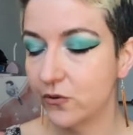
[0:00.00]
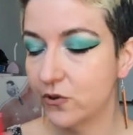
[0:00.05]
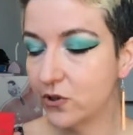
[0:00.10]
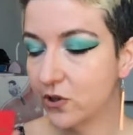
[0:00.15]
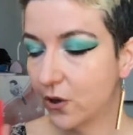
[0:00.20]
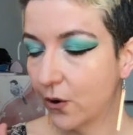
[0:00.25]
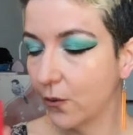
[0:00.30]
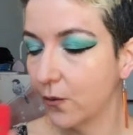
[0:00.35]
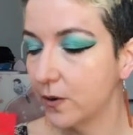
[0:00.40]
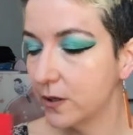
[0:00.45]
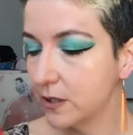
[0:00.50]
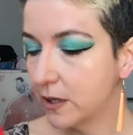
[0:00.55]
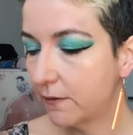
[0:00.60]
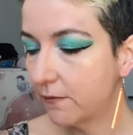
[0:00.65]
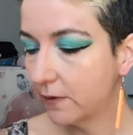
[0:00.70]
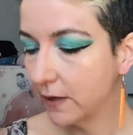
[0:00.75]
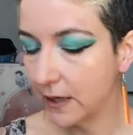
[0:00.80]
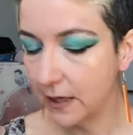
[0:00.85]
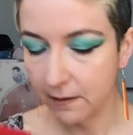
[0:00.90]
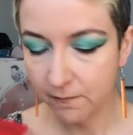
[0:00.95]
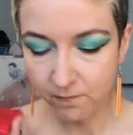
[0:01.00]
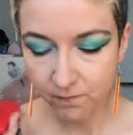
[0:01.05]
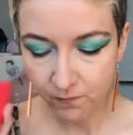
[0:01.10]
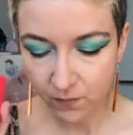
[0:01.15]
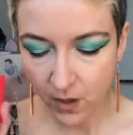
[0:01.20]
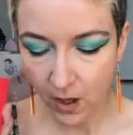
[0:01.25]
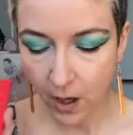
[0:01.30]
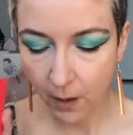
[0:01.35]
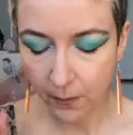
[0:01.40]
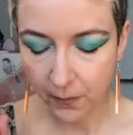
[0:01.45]
So definitely
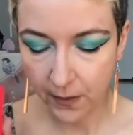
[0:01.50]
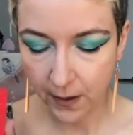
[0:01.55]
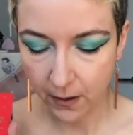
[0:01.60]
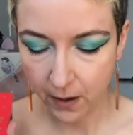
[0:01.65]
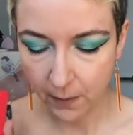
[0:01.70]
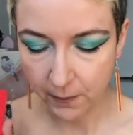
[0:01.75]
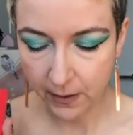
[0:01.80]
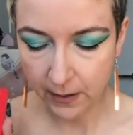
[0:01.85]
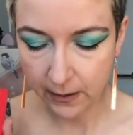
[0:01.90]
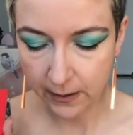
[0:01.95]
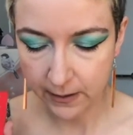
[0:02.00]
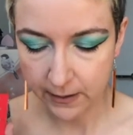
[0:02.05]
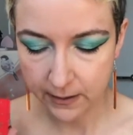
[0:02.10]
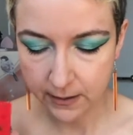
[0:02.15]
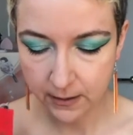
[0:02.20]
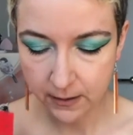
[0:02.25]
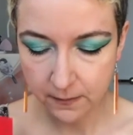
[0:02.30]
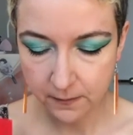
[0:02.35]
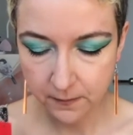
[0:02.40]
up there on my list.